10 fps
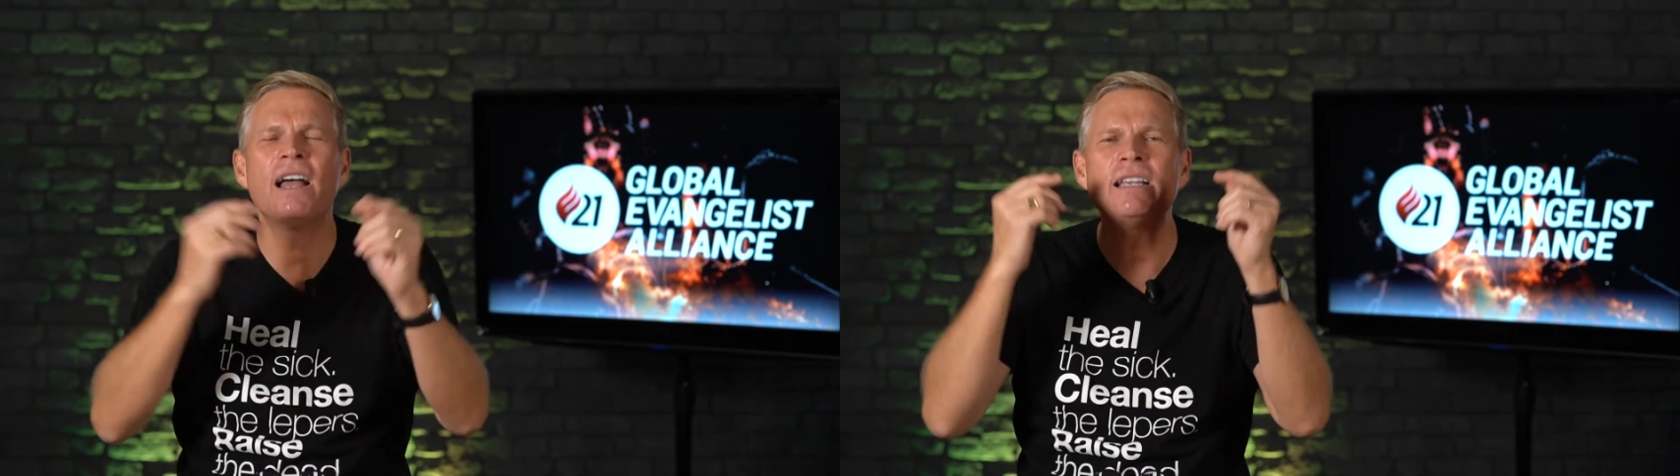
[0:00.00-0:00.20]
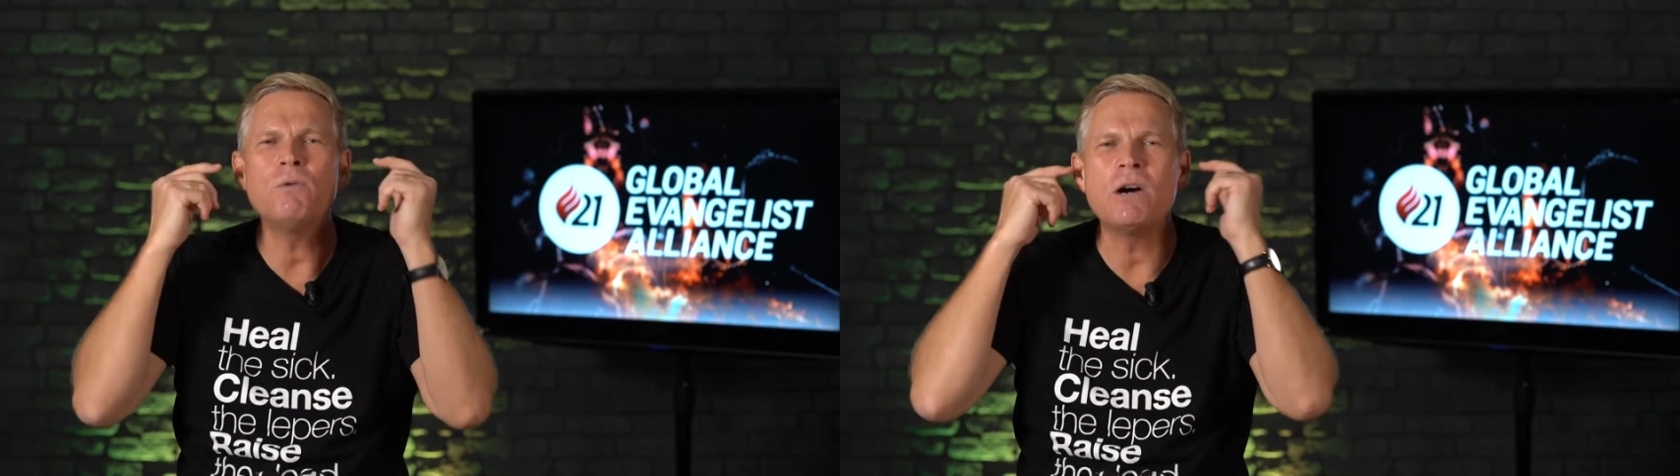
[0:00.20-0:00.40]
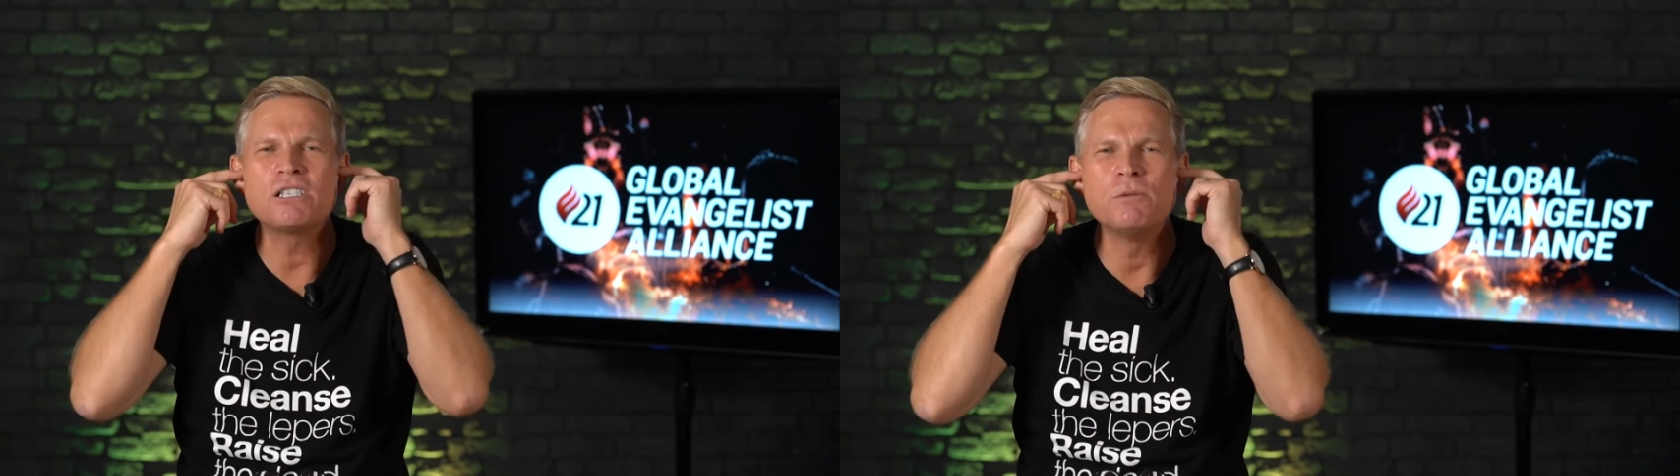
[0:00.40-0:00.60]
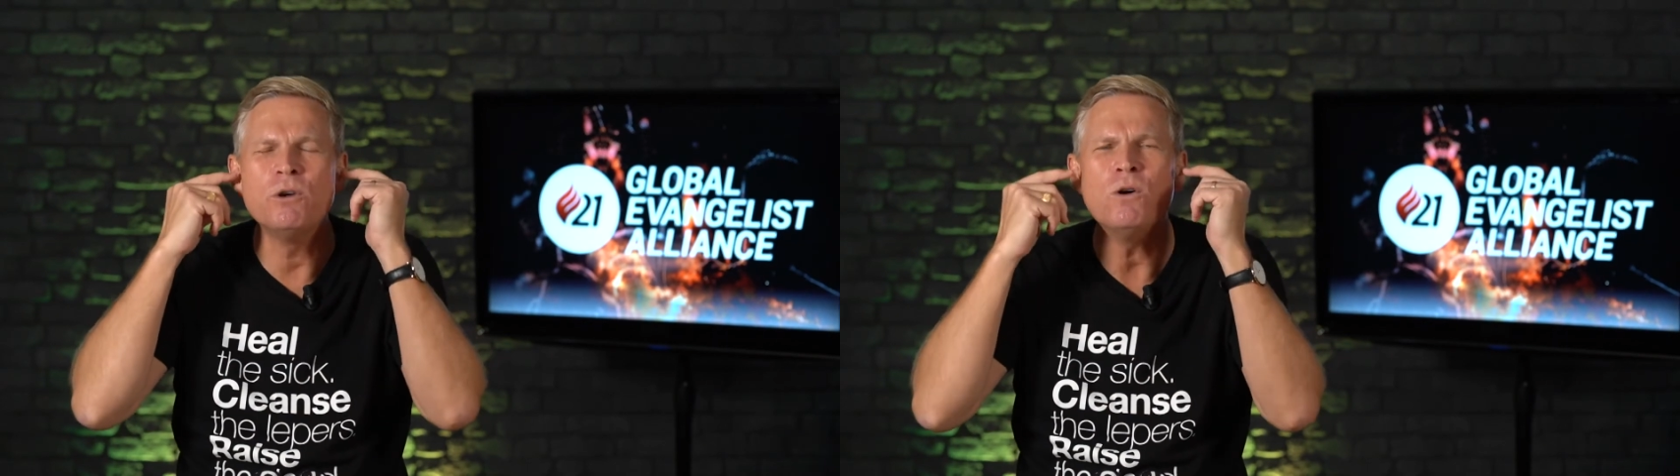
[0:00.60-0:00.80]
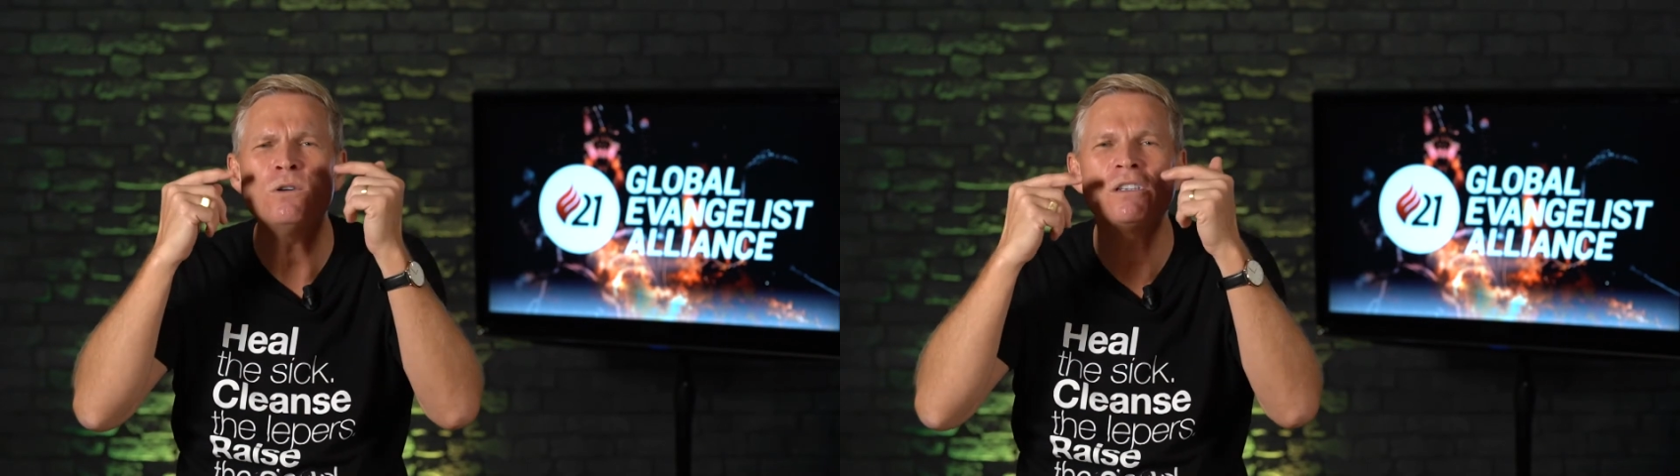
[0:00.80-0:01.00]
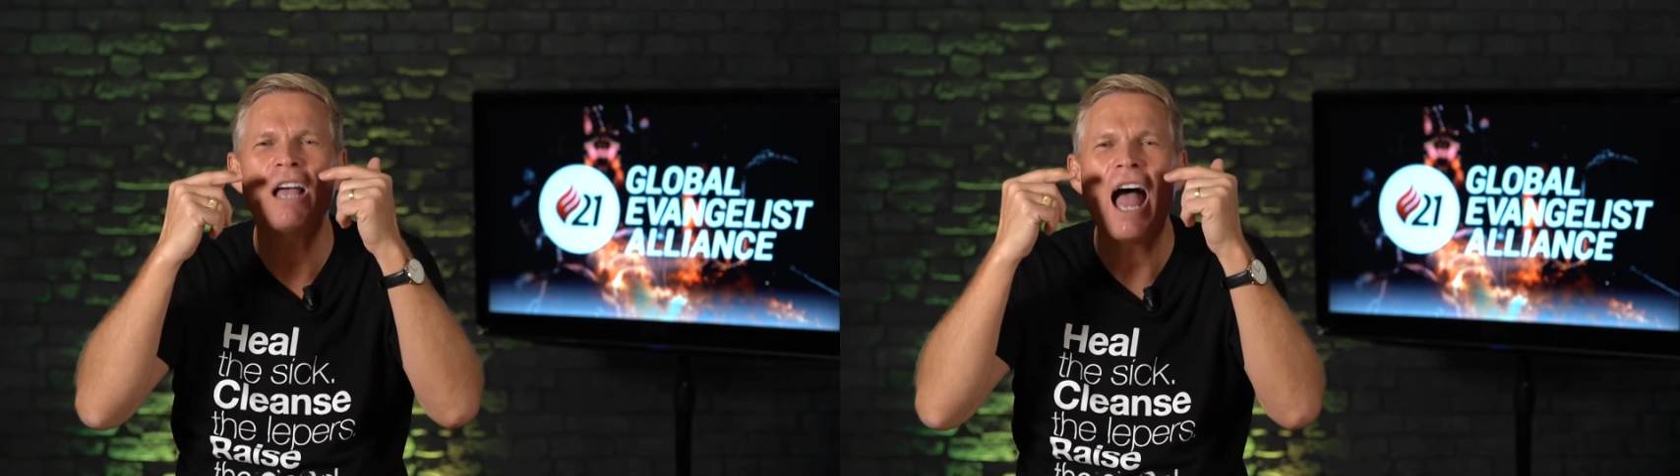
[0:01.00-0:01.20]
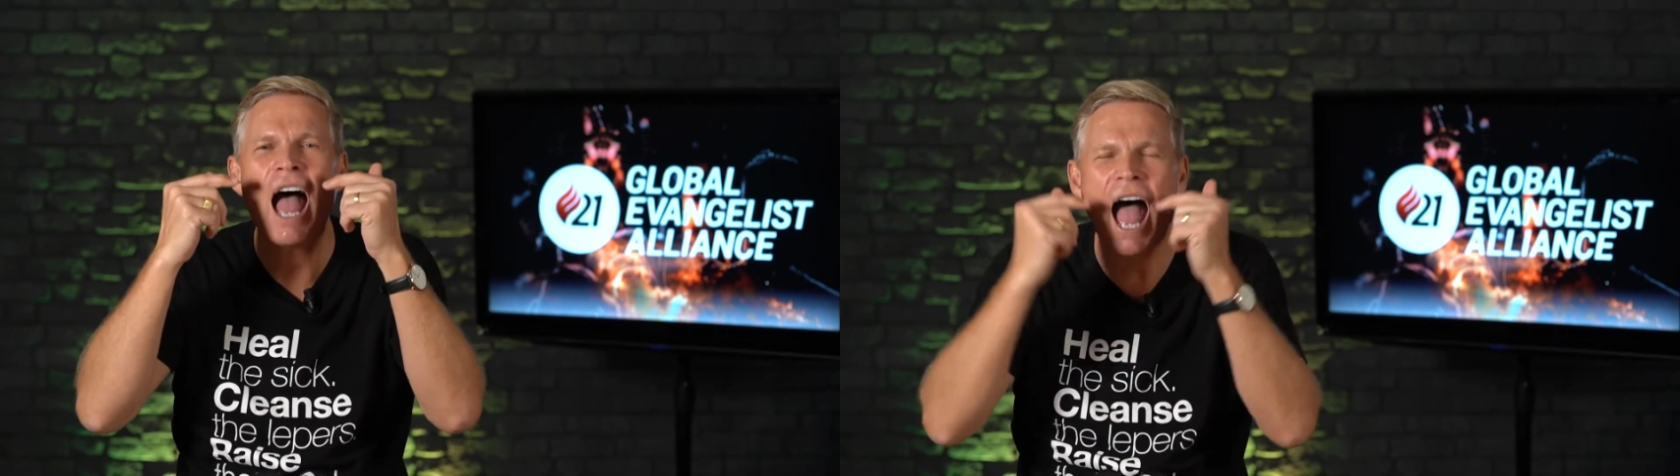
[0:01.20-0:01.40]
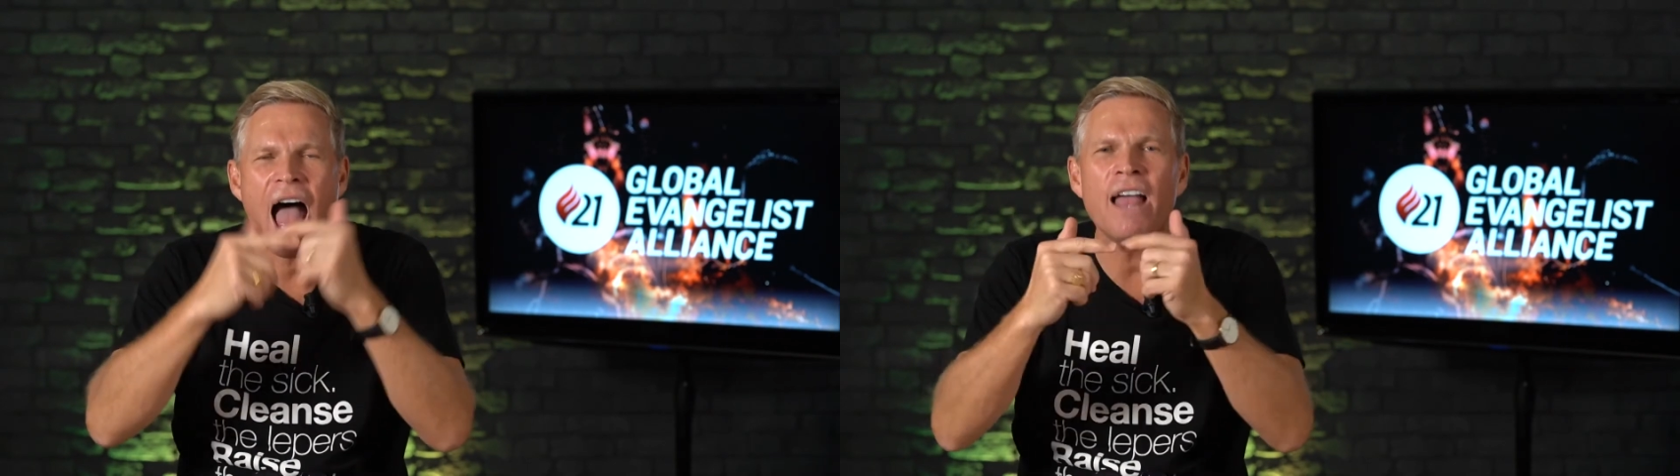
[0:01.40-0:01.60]
and he was mute
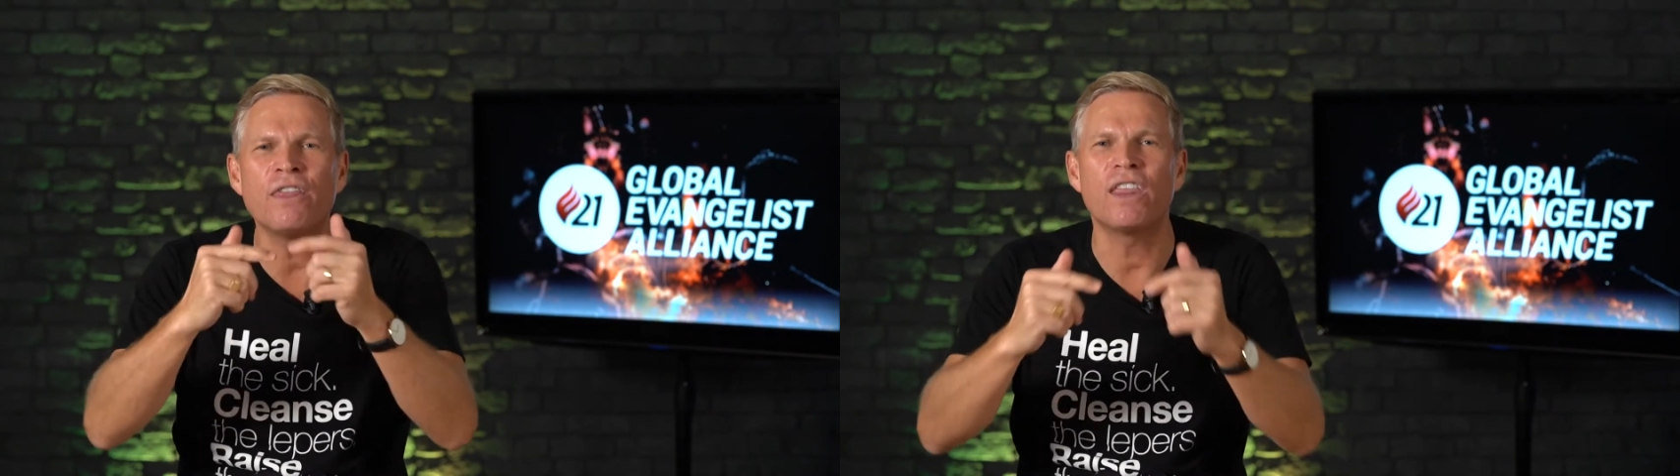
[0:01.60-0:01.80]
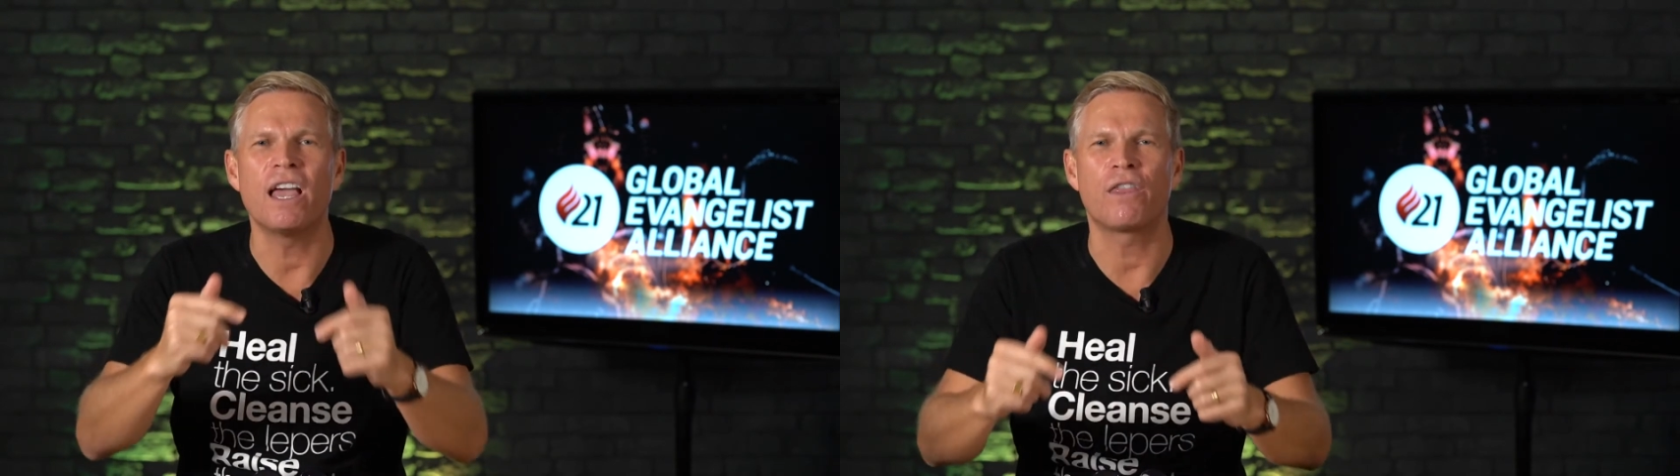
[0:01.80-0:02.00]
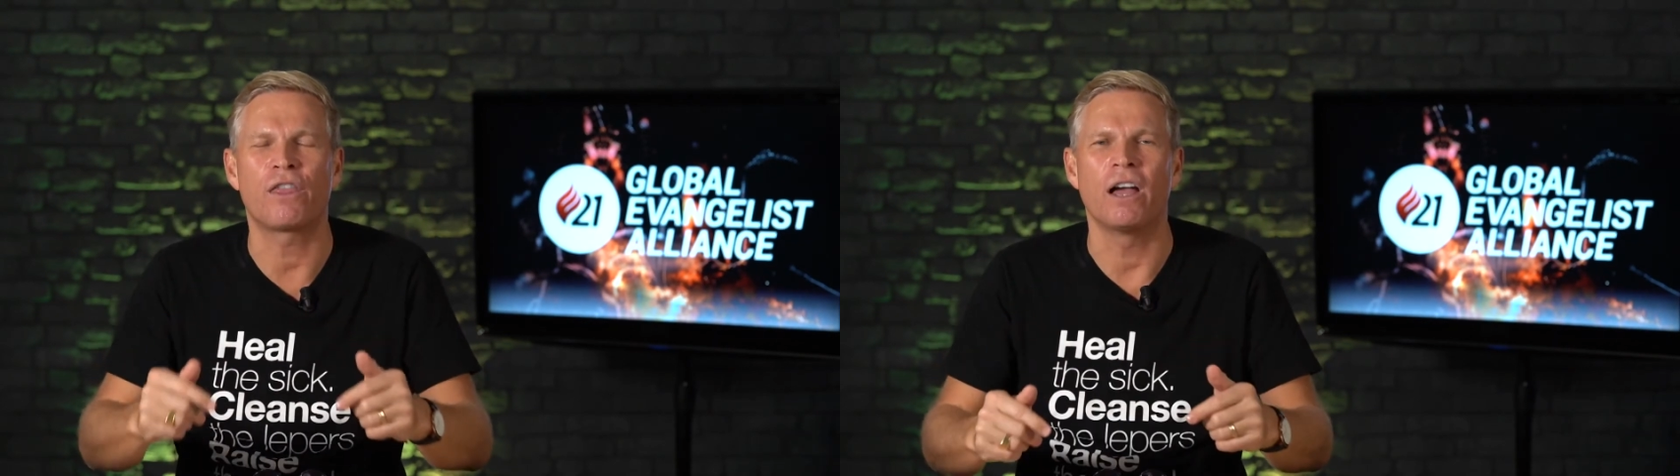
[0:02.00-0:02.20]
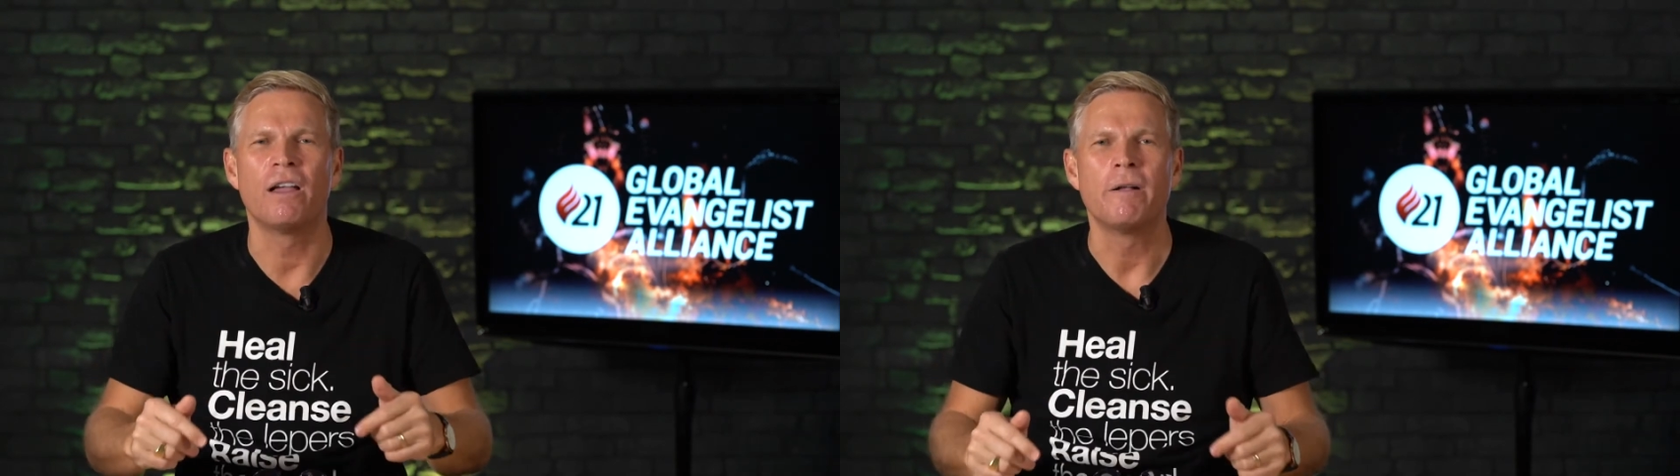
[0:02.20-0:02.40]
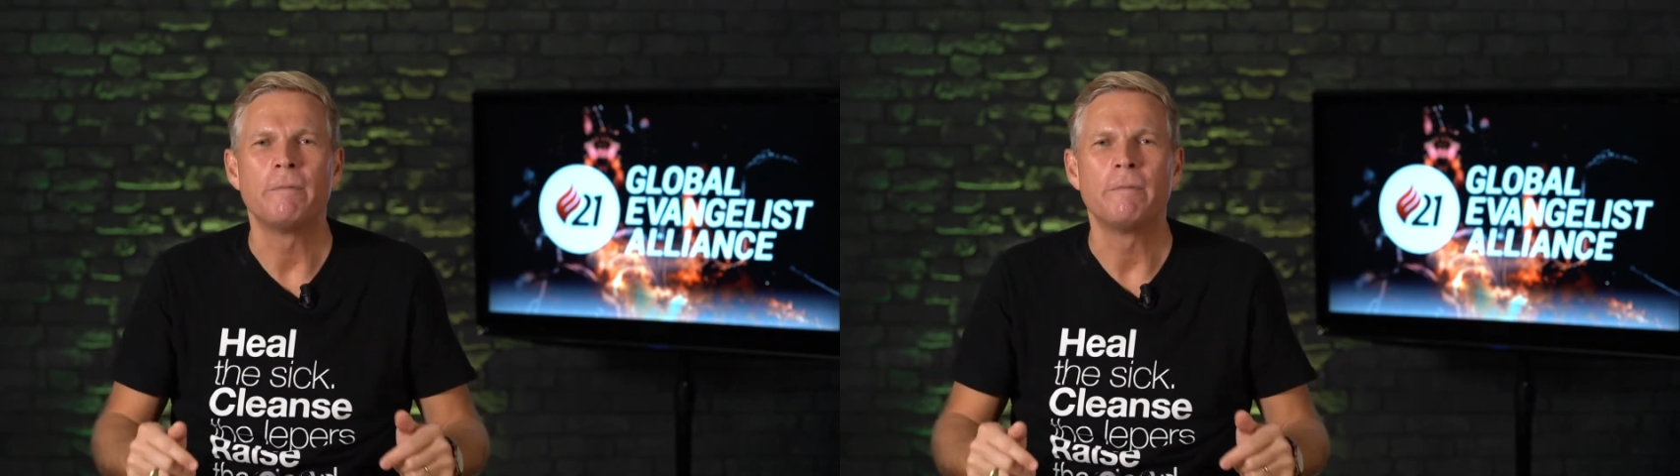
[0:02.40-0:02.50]
and deaf.